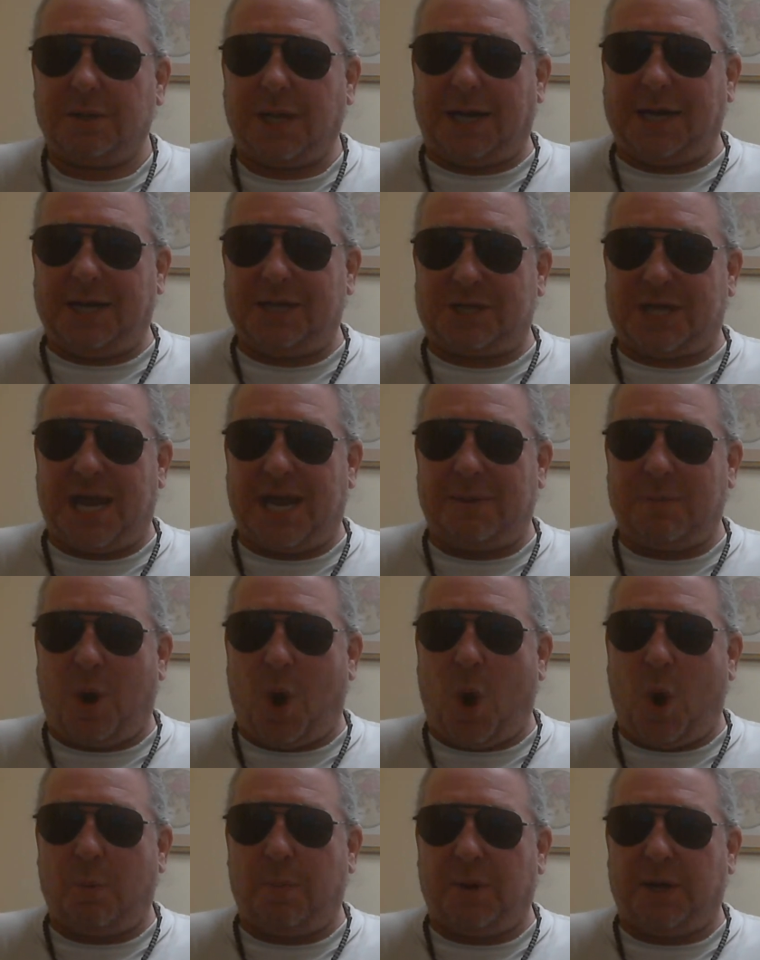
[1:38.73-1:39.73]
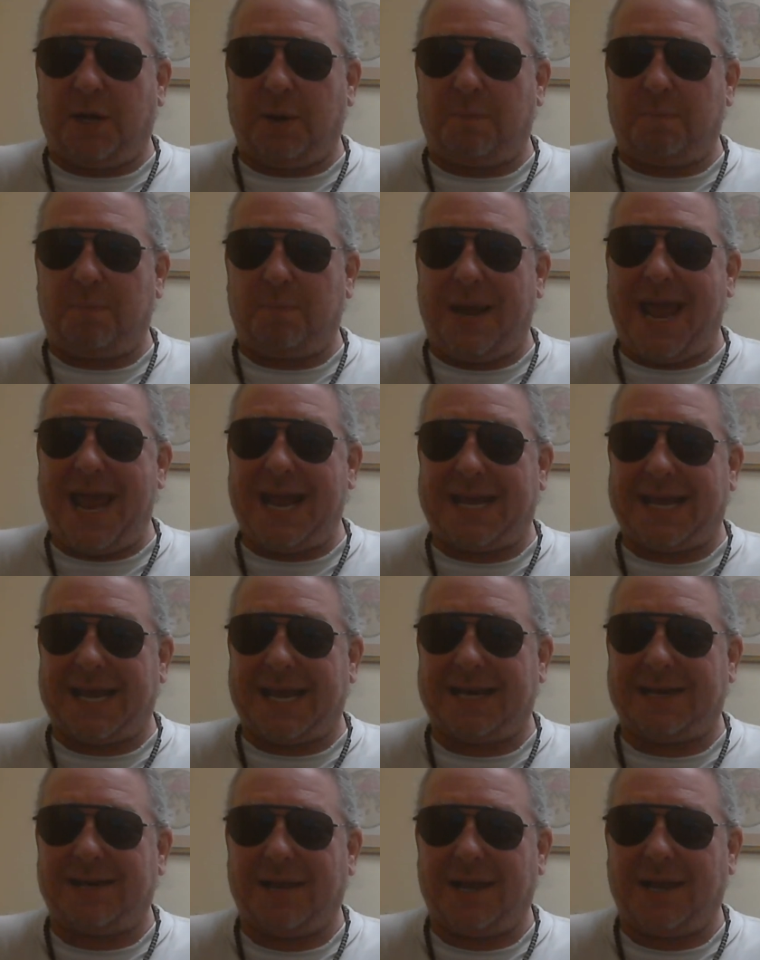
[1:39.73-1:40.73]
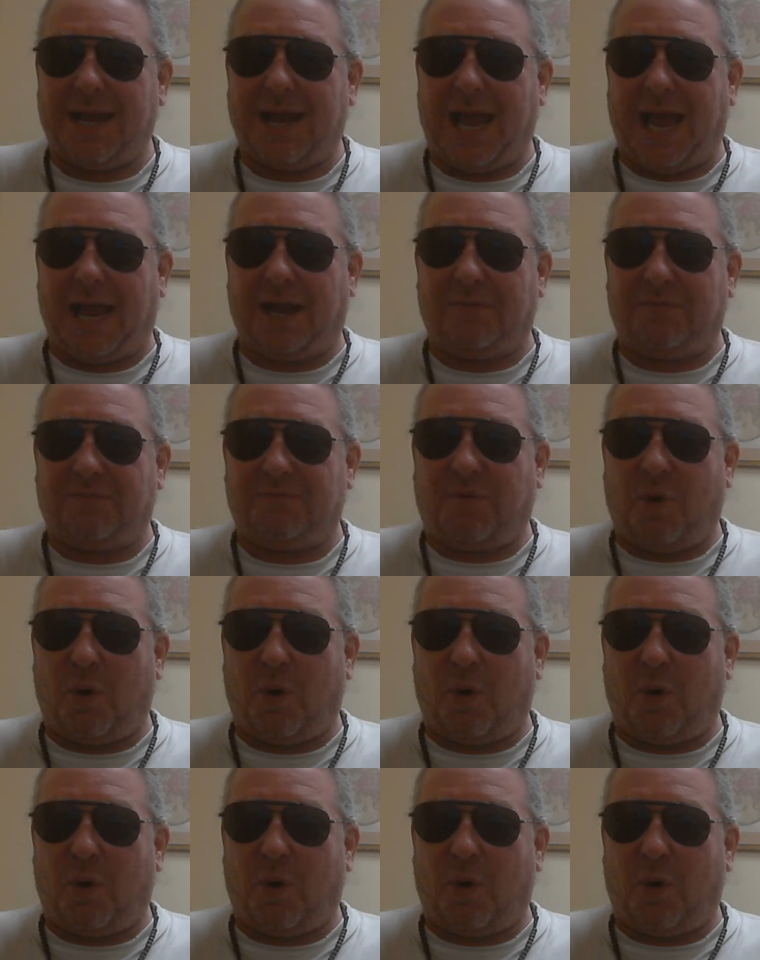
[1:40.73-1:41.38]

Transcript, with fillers: Now, this game opened to Pickett and